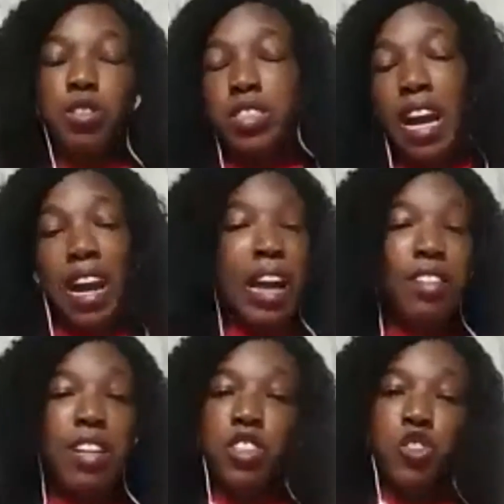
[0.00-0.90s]
that kind
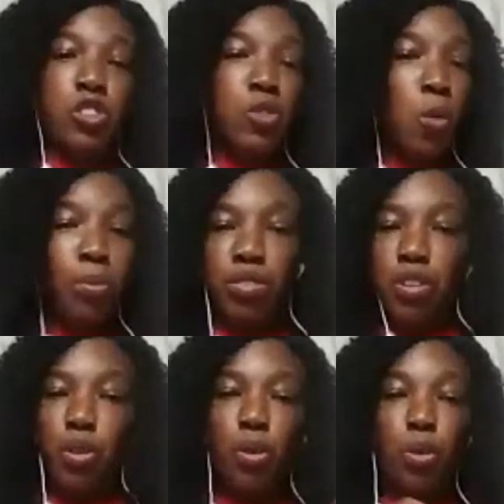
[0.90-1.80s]
of like just opened
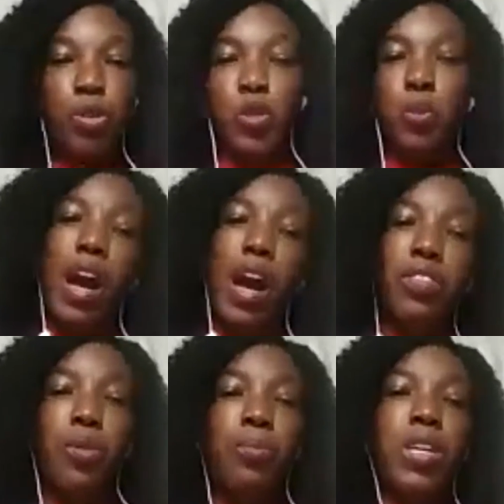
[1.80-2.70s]
a whole new path
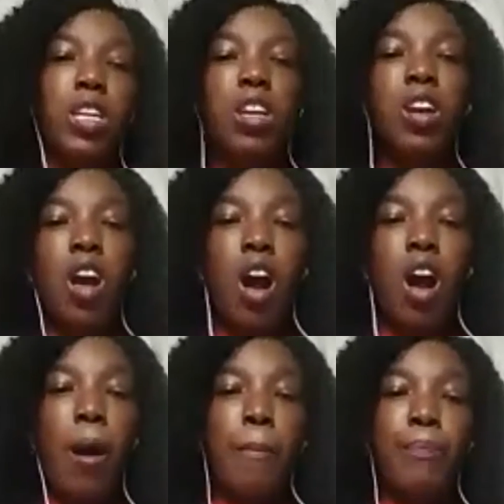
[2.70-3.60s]
for me,
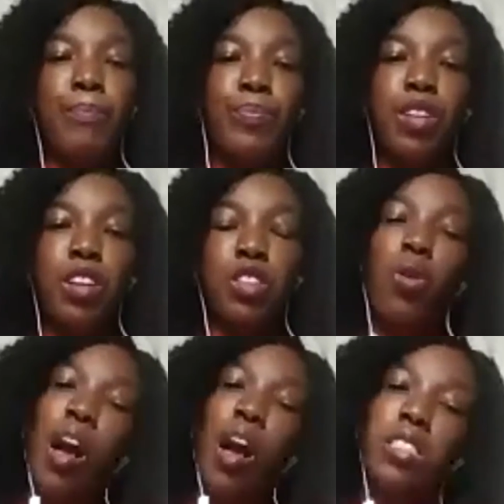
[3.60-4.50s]

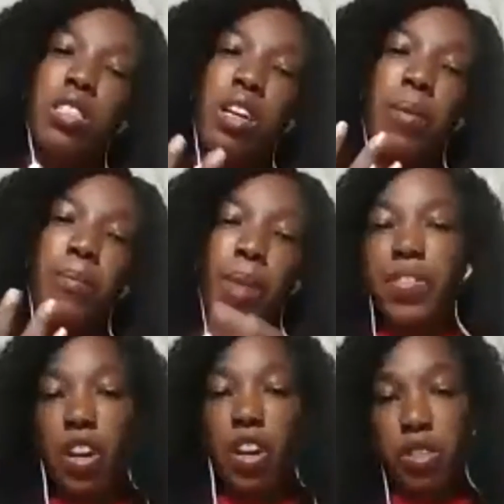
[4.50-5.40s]
as a
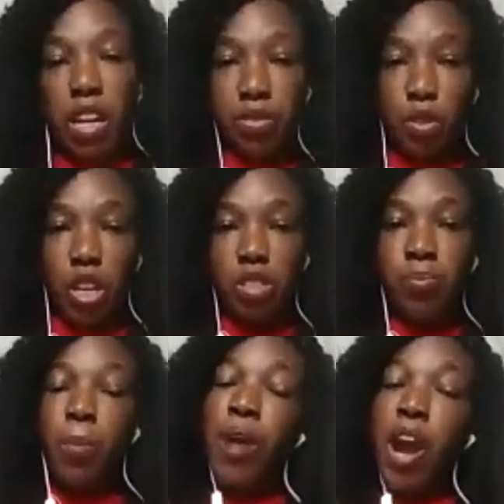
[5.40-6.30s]
mental health advocate.
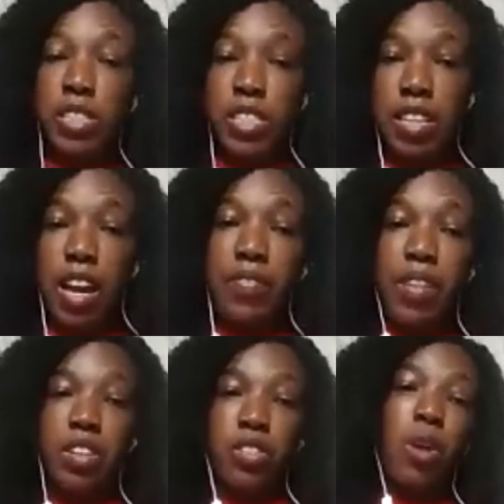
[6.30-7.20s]
But prior to that,
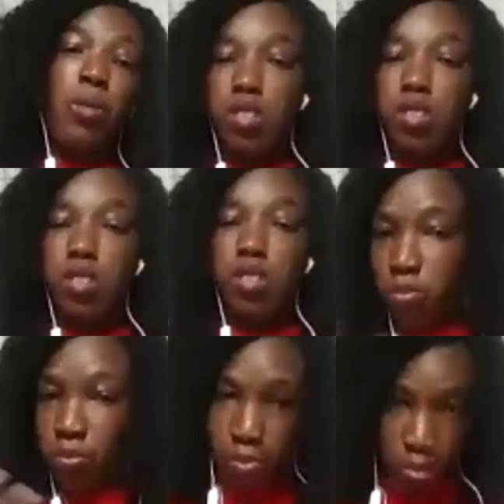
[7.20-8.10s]

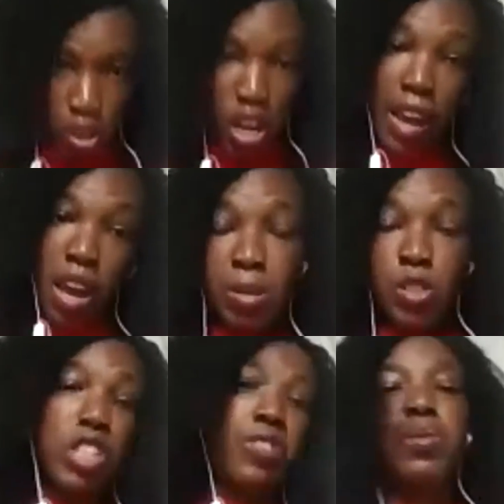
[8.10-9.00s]
I am a
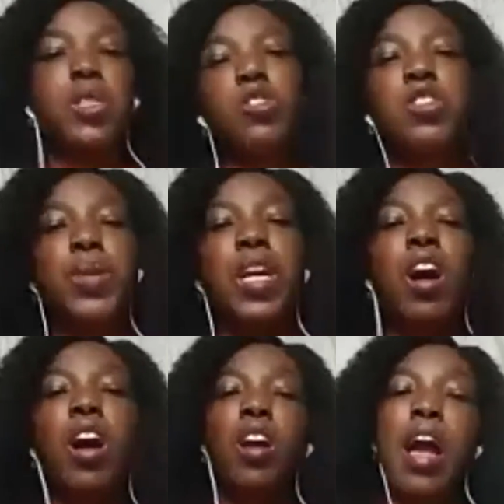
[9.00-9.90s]
transformational
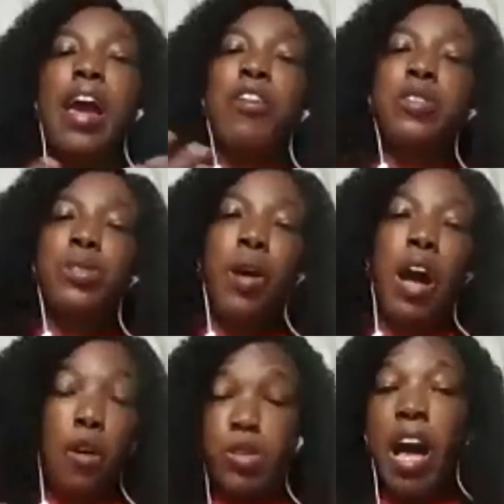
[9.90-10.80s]
speaker. I
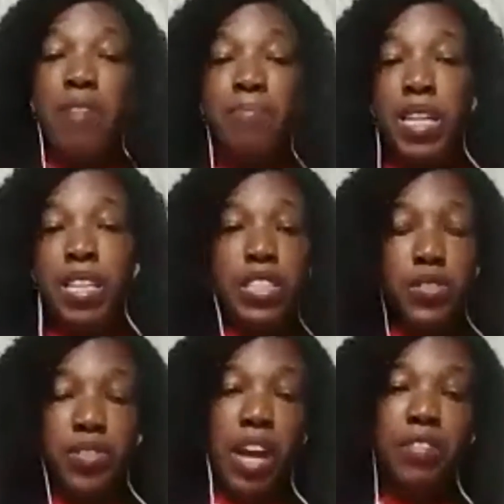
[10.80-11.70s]
also have my 9 to
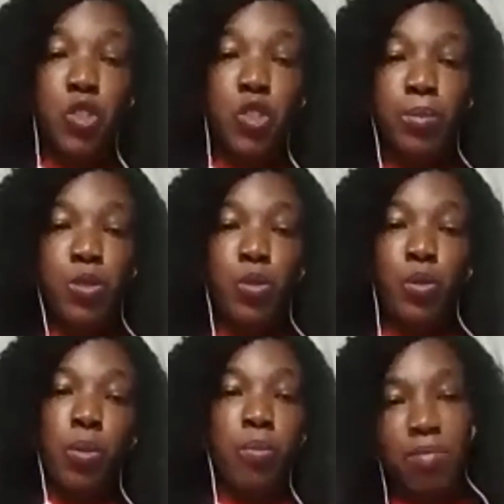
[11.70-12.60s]
5 job. So
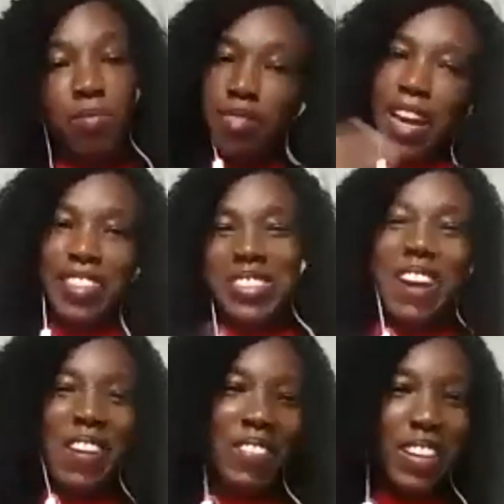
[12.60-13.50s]
yeah, that's
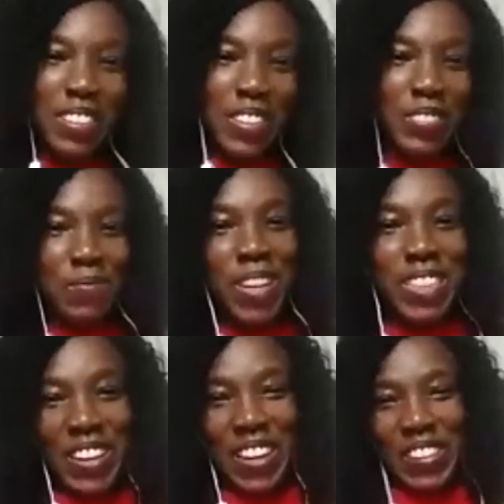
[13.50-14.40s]
how I fell in love with
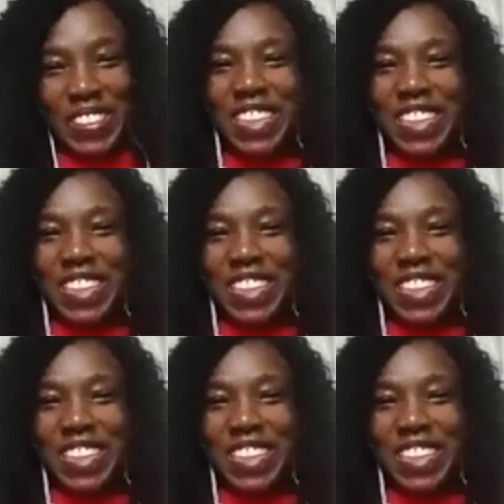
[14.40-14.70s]
mental health,